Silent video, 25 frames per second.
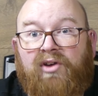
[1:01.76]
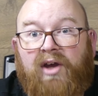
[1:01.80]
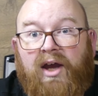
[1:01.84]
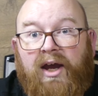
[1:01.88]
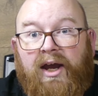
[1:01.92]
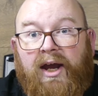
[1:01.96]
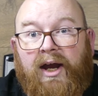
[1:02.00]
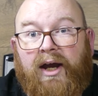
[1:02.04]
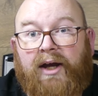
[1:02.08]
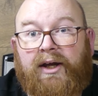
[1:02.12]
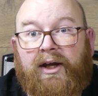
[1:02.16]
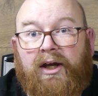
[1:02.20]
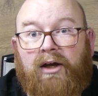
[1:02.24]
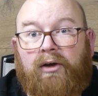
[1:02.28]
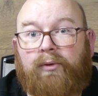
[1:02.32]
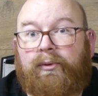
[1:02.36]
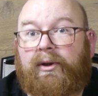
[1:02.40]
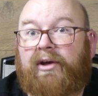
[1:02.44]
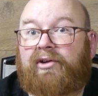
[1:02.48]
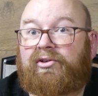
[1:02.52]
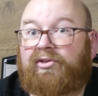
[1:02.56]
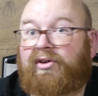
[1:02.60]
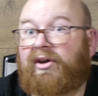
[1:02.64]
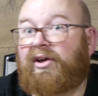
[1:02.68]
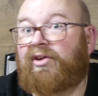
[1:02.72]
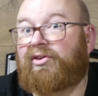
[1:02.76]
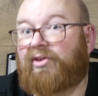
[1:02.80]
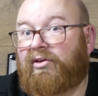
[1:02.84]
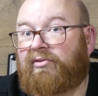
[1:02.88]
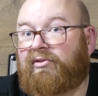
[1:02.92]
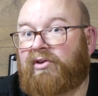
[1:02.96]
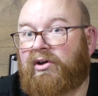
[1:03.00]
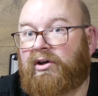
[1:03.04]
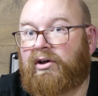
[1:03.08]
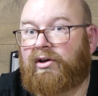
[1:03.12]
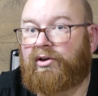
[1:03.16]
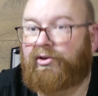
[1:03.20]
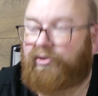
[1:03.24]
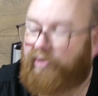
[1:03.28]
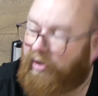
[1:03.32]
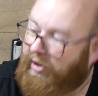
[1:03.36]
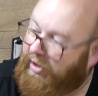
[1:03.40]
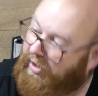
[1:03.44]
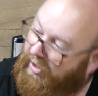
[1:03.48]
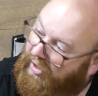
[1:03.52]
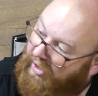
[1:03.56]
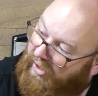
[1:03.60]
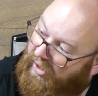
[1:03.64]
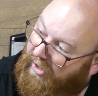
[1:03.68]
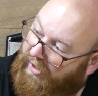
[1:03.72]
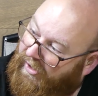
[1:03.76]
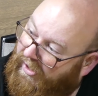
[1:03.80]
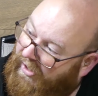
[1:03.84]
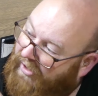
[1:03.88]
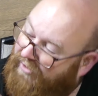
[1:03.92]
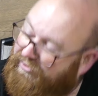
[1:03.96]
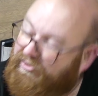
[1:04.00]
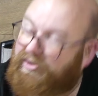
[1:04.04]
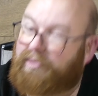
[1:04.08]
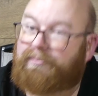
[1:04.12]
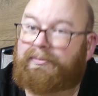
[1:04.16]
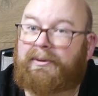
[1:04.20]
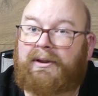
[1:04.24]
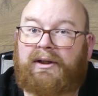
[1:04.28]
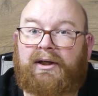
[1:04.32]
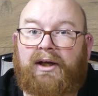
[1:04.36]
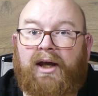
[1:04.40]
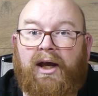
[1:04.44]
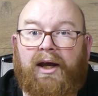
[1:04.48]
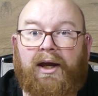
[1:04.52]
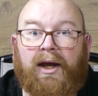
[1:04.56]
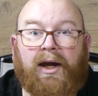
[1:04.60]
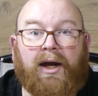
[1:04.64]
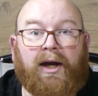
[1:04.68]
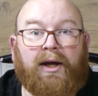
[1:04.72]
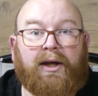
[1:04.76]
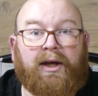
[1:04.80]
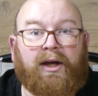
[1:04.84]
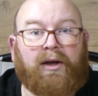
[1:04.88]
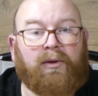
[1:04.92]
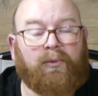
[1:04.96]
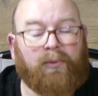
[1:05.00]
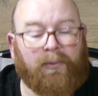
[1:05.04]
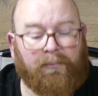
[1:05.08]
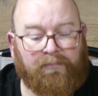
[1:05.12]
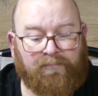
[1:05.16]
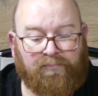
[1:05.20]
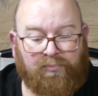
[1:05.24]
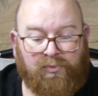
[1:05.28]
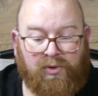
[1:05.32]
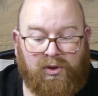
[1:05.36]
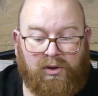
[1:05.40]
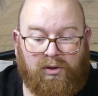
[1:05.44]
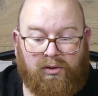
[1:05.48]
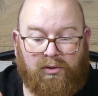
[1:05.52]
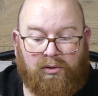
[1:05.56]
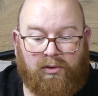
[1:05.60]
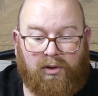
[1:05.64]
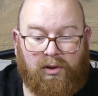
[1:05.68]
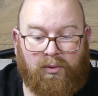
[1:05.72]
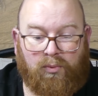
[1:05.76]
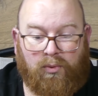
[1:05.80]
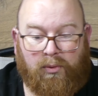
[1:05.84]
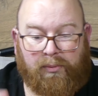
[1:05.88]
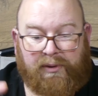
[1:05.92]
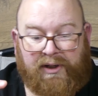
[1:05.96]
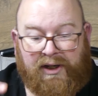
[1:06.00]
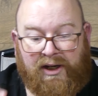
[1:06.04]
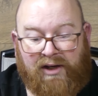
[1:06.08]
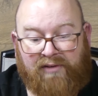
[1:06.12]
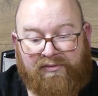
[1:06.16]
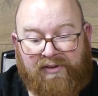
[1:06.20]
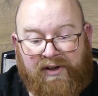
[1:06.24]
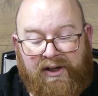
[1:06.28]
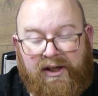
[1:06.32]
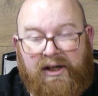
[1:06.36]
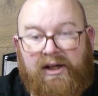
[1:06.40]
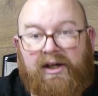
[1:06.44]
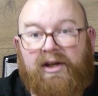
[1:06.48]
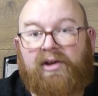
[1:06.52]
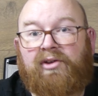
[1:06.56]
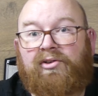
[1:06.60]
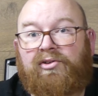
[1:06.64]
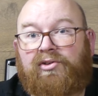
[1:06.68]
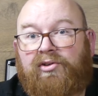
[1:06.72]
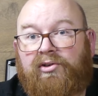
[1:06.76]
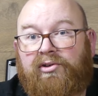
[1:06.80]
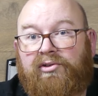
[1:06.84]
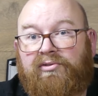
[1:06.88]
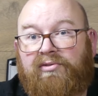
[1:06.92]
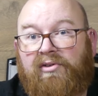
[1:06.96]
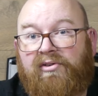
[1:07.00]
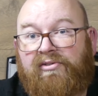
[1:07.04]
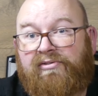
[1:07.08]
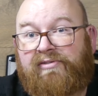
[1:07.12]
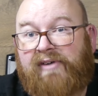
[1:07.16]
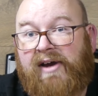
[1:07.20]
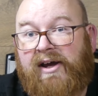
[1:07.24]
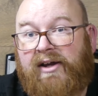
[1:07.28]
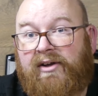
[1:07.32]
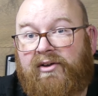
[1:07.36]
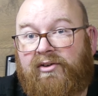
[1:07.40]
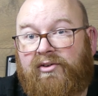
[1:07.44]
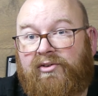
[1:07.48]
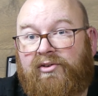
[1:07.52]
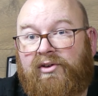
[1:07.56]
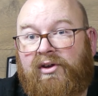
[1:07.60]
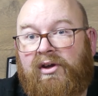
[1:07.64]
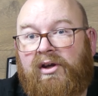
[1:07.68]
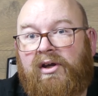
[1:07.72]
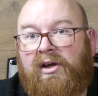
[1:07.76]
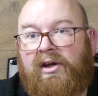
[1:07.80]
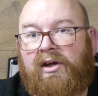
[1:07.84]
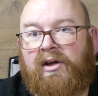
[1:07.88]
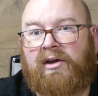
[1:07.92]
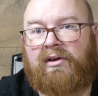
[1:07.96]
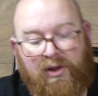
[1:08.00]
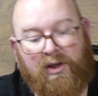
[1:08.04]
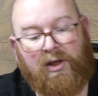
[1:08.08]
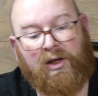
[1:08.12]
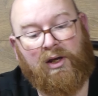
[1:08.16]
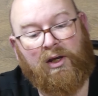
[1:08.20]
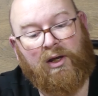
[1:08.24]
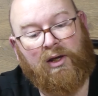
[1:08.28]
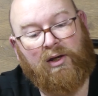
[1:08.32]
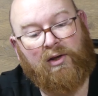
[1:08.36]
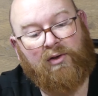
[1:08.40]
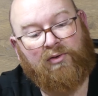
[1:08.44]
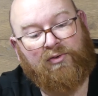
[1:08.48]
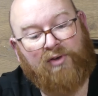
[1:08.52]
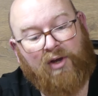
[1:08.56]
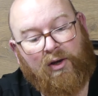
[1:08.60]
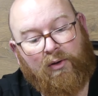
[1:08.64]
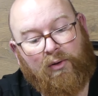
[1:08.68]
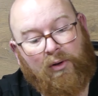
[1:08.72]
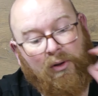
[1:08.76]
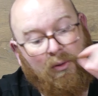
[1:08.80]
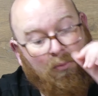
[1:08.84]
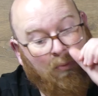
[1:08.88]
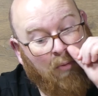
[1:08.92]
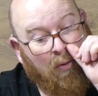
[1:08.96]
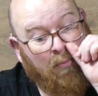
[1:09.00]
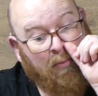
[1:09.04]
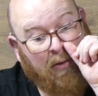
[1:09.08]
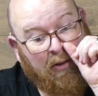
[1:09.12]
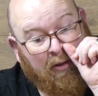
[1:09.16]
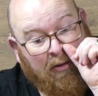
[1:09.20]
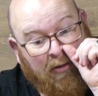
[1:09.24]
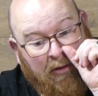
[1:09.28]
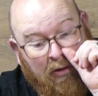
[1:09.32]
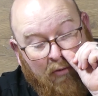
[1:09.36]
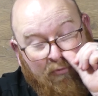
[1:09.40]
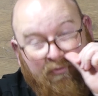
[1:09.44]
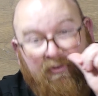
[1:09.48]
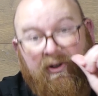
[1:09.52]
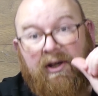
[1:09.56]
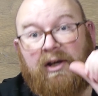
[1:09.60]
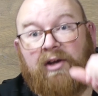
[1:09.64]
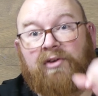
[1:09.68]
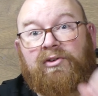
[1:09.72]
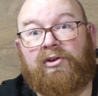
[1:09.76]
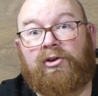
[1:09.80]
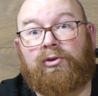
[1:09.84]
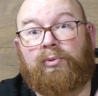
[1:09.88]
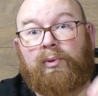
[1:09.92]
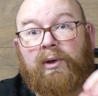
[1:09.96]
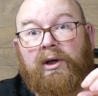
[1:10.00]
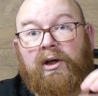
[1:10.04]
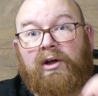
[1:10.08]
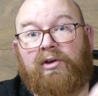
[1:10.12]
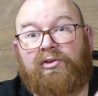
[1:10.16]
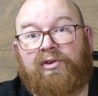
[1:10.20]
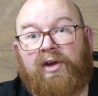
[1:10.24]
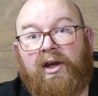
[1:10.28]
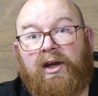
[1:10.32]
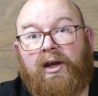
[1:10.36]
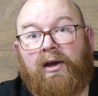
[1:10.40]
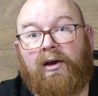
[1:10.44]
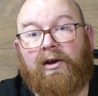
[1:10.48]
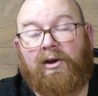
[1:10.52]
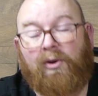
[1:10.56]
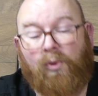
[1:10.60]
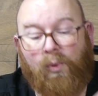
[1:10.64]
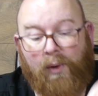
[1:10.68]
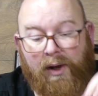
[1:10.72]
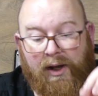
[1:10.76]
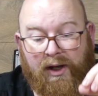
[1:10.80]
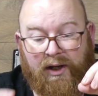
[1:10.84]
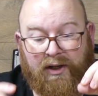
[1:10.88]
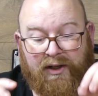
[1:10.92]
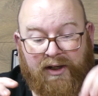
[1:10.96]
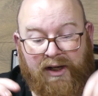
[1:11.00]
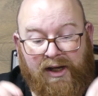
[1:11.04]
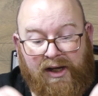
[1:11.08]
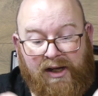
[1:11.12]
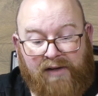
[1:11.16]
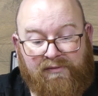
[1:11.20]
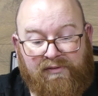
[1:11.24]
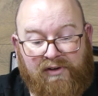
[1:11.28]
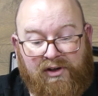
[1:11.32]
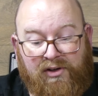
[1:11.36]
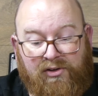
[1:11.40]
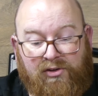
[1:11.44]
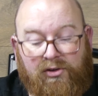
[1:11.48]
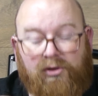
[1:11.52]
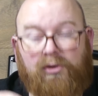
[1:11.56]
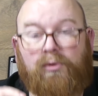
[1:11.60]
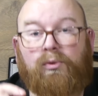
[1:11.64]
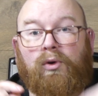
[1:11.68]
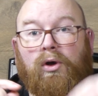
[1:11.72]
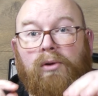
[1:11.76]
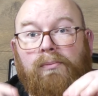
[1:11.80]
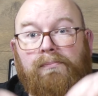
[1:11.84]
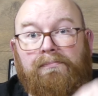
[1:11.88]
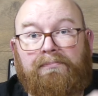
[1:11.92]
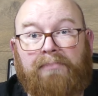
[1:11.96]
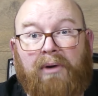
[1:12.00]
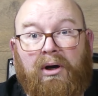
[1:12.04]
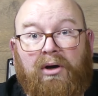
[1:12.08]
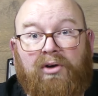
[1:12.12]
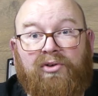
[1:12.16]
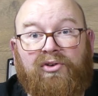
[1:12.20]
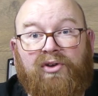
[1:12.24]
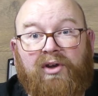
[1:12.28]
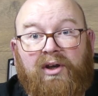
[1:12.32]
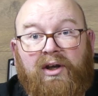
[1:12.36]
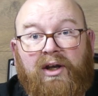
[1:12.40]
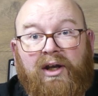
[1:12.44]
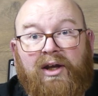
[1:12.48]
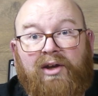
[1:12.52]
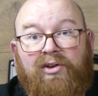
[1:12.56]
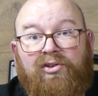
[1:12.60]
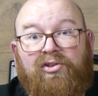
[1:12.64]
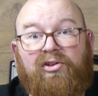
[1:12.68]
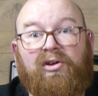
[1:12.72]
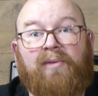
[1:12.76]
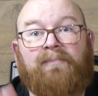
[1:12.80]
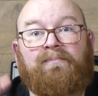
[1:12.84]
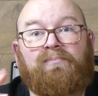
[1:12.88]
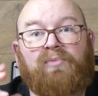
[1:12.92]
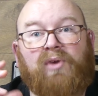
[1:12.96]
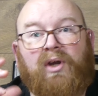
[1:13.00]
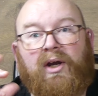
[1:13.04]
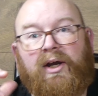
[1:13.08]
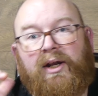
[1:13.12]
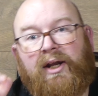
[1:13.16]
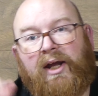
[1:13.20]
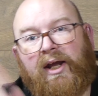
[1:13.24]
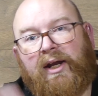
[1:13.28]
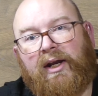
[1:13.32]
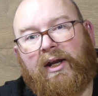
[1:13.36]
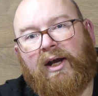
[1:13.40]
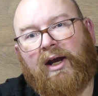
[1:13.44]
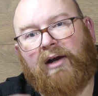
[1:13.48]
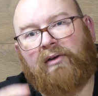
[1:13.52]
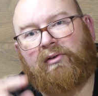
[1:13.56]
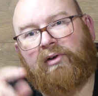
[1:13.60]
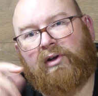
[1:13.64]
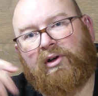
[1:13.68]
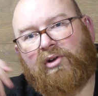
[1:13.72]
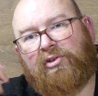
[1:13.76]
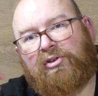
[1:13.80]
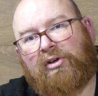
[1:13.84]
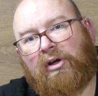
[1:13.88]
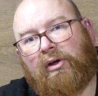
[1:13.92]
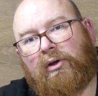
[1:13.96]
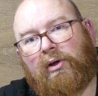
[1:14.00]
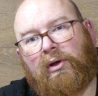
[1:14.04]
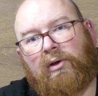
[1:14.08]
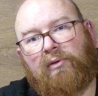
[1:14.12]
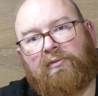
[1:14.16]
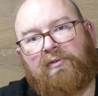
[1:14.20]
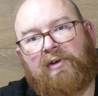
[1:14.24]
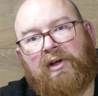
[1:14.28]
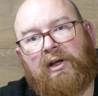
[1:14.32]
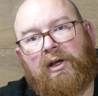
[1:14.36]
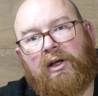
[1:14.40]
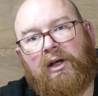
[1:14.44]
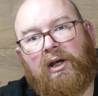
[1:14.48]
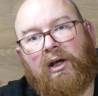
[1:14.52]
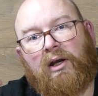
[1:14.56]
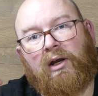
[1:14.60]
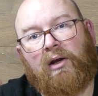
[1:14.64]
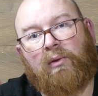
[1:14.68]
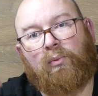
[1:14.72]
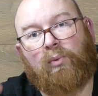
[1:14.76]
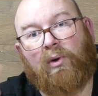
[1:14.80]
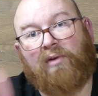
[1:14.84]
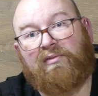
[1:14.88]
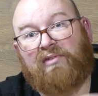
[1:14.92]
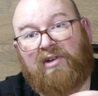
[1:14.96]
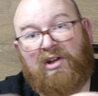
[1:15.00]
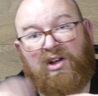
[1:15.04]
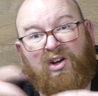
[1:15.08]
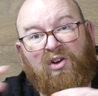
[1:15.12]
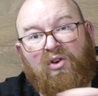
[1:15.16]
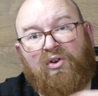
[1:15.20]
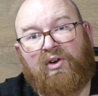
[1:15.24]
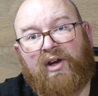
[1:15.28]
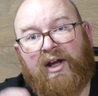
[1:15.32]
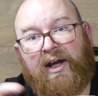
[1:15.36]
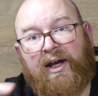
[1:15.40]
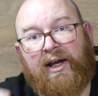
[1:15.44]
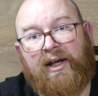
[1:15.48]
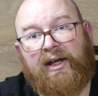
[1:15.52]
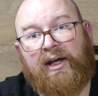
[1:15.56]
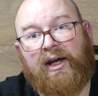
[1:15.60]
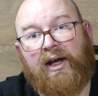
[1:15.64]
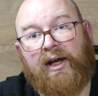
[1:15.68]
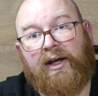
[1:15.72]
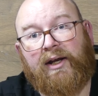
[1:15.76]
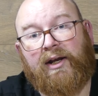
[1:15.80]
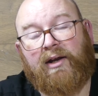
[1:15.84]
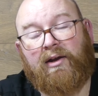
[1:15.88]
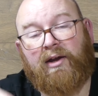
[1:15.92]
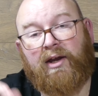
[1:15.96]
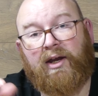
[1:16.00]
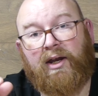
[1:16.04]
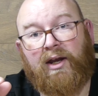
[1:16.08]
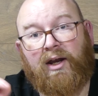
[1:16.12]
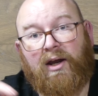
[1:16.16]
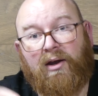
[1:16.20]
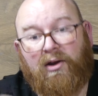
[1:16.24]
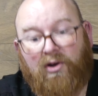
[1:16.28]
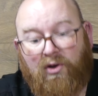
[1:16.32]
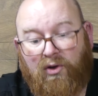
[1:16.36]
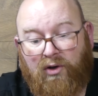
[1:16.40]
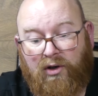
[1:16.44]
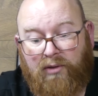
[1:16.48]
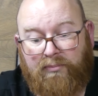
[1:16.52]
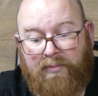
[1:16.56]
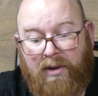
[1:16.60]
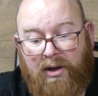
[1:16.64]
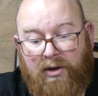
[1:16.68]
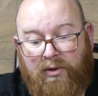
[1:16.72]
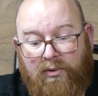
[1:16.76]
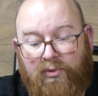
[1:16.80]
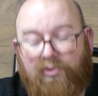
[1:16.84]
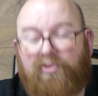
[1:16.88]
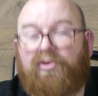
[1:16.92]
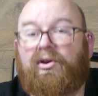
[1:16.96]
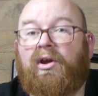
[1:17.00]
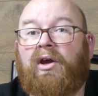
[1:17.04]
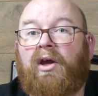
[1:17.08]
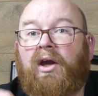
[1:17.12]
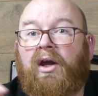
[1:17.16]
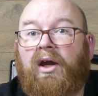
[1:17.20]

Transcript: AIO, which is of course an RGB AIO. What we have here is just the fans. So what we're going to do first is we're going to take a quick dive into unboxing this, and then I'm going to show you what they look like and the colour modes